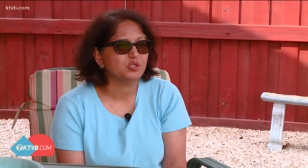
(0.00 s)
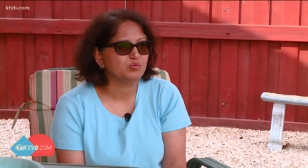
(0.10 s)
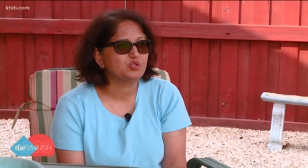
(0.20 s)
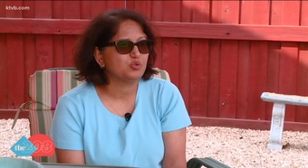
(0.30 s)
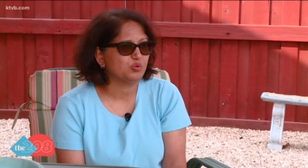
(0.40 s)
it
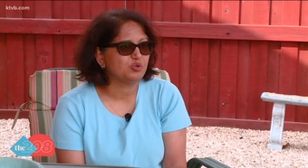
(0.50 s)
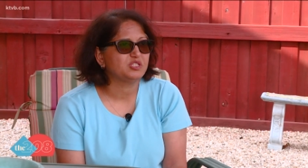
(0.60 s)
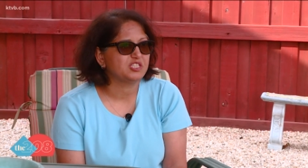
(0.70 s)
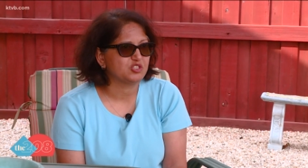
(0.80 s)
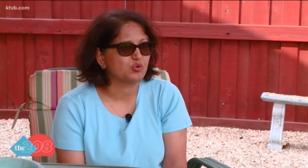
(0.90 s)
was total
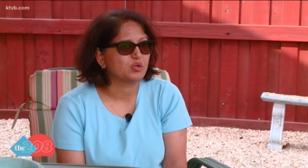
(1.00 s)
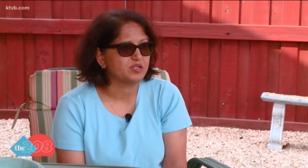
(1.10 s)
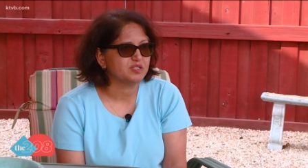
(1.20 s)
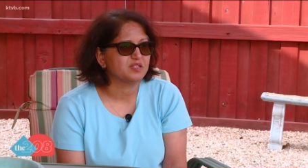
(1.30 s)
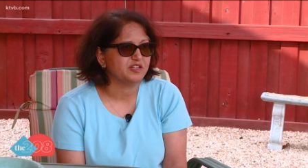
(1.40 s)

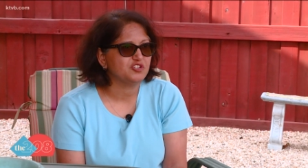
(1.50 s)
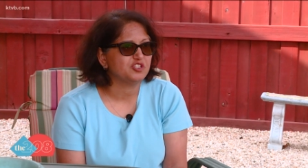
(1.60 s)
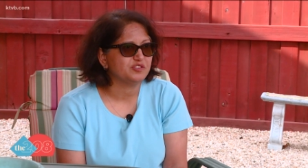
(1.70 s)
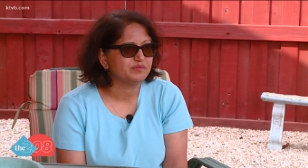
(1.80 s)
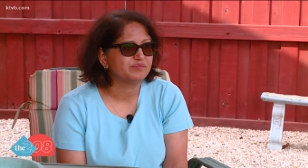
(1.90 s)

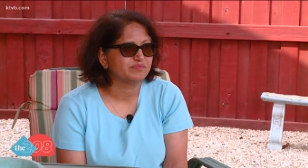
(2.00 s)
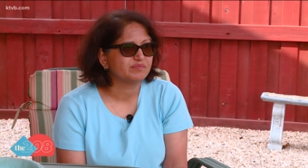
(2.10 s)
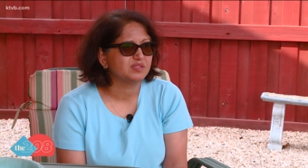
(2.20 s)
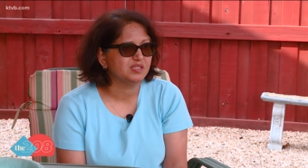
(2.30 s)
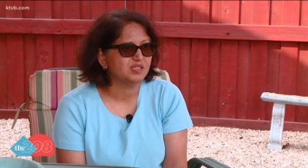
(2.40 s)
disorganization, mm
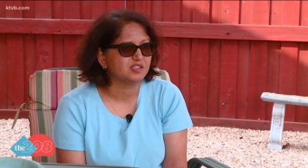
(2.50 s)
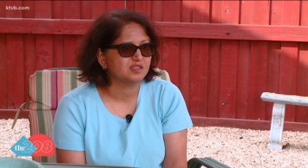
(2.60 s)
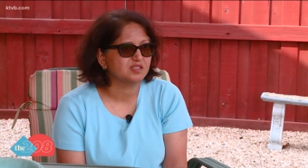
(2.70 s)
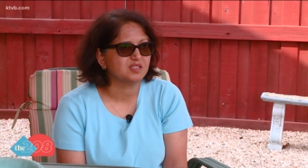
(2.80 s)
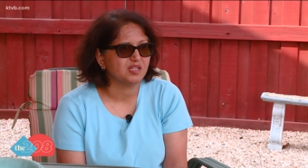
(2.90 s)
-hmm. uh,
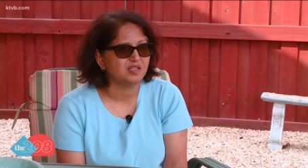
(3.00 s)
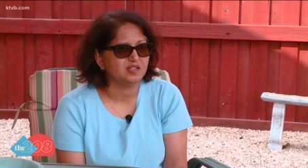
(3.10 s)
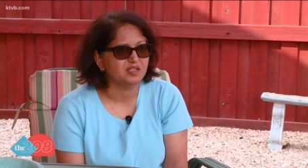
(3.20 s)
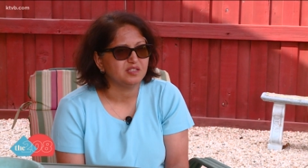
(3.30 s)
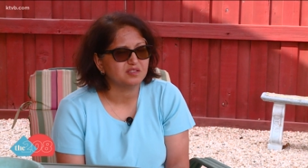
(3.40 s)
to say
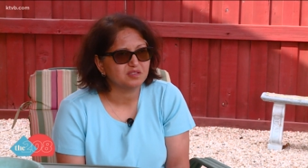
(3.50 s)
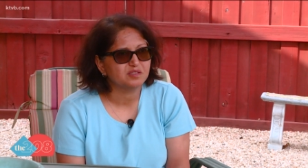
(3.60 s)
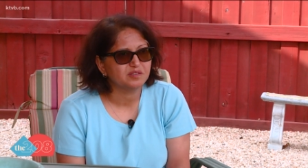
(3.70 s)
the least.